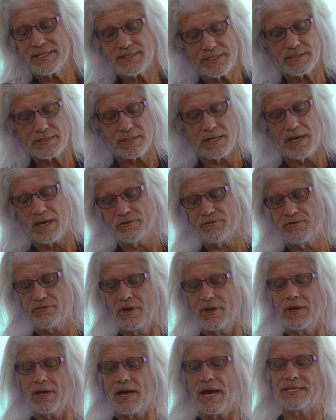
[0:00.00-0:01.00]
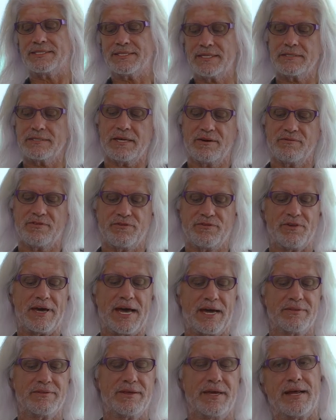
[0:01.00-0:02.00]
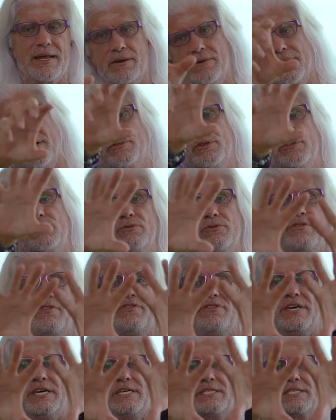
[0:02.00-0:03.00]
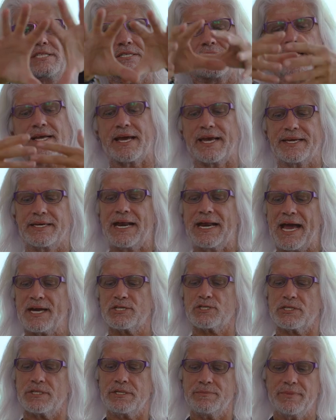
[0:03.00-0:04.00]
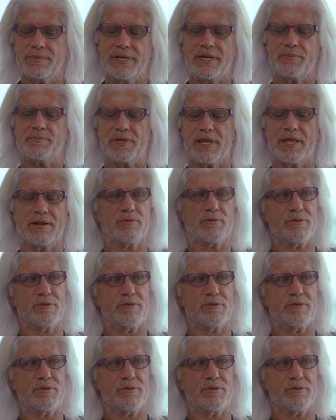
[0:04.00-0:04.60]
I did love, yeah. I did love the fact that I don't have to do this. Like, I can actually manipulate it